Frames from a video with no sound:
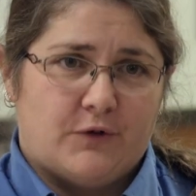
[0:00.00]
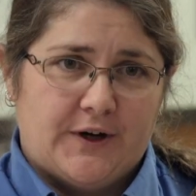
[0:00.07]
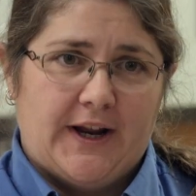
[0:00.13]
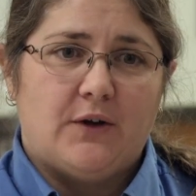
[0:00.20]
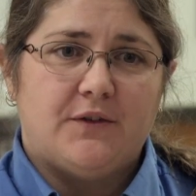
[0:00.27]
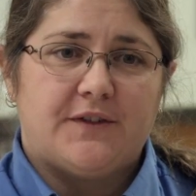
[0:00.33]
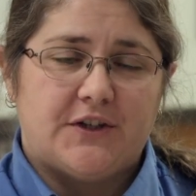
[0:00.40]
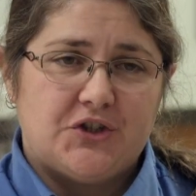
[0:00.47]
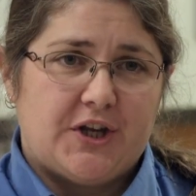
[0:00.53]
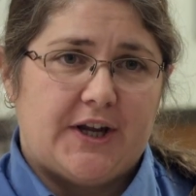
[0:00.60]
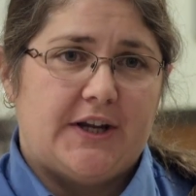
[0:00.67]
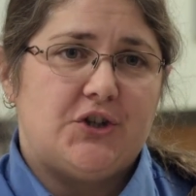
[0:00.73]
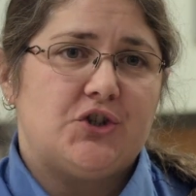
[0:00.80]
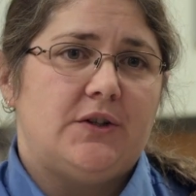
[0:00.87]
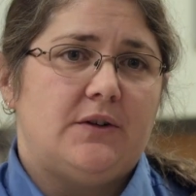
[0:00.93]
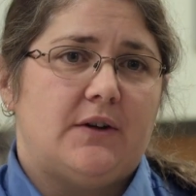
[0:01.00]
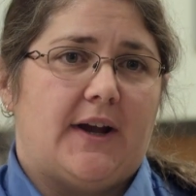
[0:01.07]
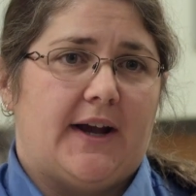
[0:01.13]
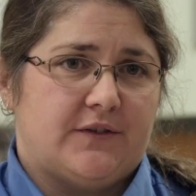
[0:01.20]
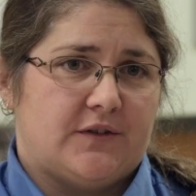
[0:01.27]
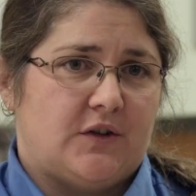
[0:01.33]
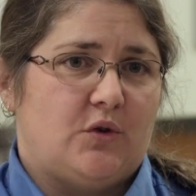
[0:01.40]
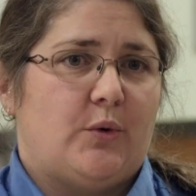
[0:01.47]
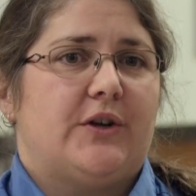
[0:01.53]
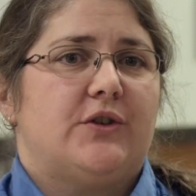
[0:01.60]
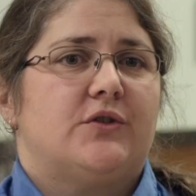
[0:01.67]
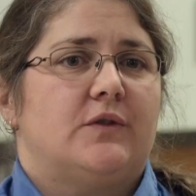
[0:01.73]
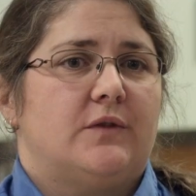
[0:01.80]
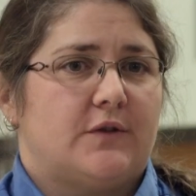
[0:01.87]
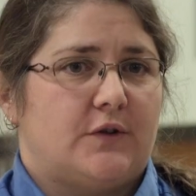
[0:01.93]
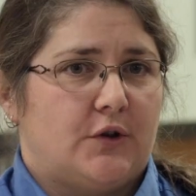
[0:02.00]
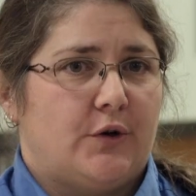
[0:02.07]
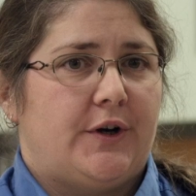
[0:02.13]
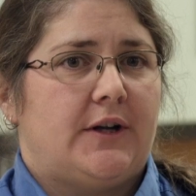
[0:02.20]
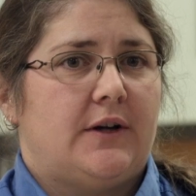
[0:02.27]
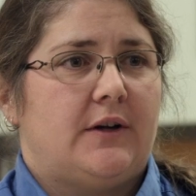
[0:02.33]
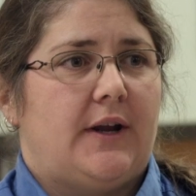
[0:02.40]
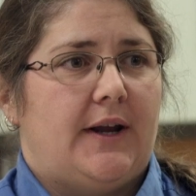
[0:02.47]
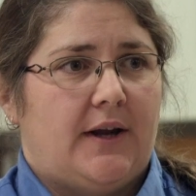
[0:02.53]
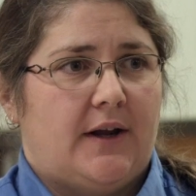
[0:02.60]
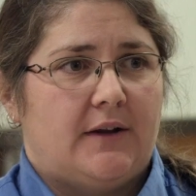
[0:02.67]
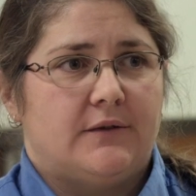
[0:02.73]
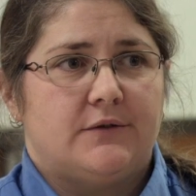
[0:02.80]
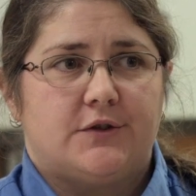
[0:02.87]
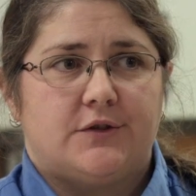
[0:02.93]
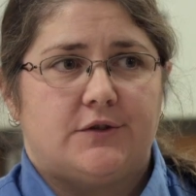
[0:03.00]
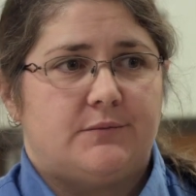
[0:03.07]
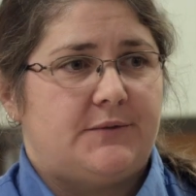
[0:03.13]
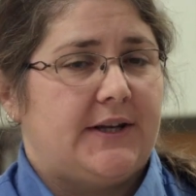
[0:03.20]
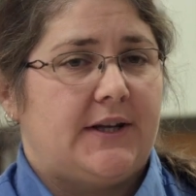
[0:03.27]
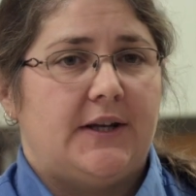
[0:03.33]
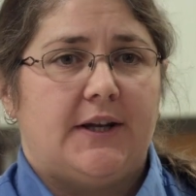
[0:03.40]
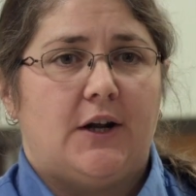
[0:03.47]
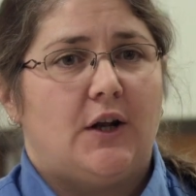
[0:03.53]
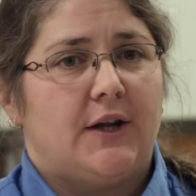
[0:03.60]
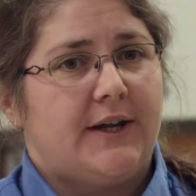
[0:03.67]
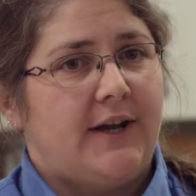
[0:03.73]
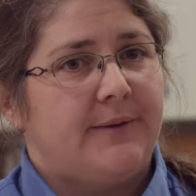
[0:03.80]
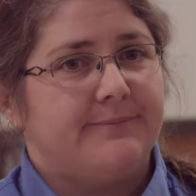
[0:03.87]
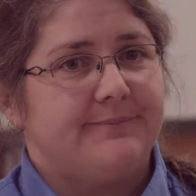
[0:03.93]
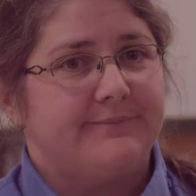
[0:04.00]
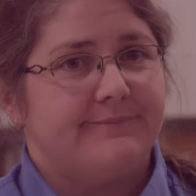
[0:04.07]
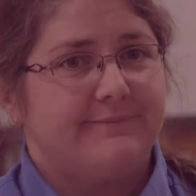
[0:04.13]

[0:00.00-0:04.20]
For now, it's education, asking questions, learning, and taking in all I can.